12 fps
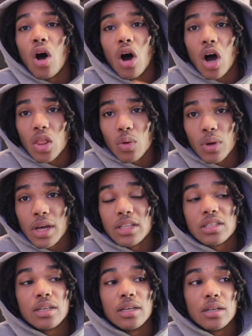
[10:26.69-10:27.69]
all the
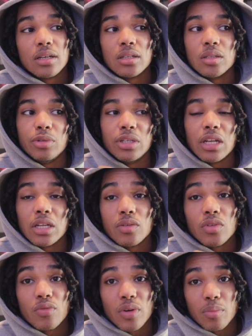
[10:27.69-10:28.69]
way till the beginning
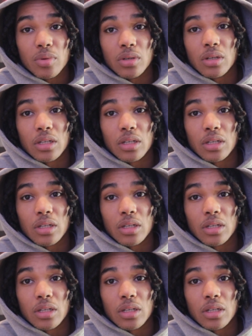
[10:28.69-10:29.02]
of November.